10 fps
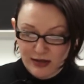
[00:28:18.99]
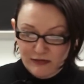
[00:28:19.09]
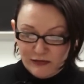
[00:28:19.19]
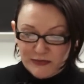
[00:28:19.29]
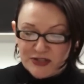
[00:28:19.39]

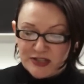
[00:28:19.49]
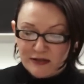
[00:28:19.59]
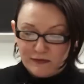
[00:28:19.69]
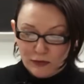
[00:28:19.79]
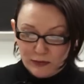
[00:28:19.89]
from this day
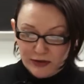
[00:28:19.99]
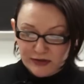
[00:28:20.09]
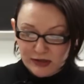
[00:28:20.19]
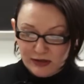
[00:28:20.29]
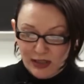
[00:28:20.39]

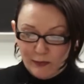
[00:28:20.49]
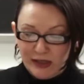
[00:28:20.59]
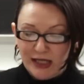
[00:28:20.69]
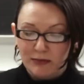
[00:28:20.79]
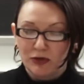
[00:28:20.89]
forward, and when
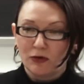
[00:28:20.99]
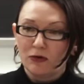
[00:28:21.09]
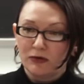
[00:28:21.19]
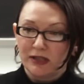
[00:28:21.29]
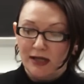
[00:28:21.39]
I am
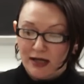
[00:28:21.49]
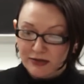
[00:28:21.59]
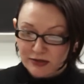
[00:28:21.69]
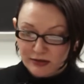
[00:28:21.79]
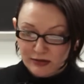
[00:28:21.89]
grown and a
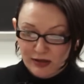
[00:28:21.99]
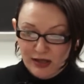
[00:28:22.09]
hunter,